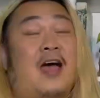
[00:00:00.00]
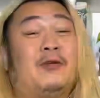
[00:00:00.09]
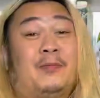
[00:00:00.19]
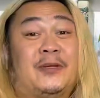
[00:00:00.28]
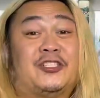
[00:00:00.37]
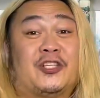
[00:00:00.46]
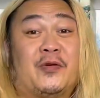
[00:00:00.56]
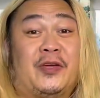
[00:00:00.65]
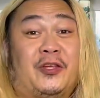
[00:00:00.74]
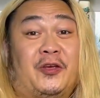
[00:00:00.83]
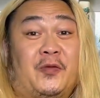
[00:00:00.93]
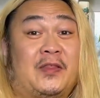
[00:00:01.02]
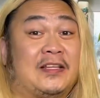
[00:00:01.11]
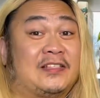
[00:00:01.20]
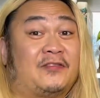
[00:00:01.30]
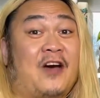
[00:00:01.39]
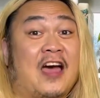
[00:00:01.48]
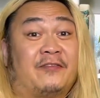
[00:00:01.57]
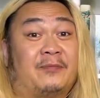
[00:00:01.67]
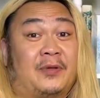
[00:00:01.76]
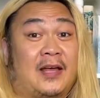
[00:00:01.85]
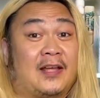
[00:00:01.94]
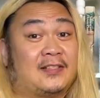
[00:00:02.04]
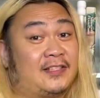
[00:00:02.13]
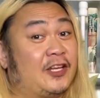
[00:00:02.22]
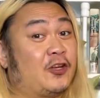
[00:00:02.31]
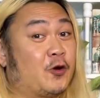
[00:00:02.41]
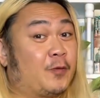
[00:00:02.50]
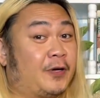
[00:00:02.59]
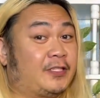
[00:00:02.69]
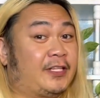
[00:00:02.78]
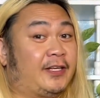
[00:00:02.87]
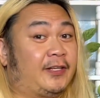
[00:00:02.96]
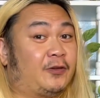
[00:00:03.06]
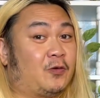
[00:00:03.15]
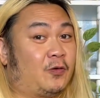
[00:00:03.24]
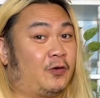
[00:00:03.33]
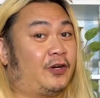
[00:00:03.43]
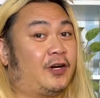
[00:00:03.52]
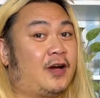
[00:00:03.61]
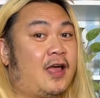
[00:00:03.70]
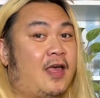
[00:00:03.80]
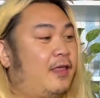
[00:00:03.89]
going to be showing you these 5 plants in no particular order.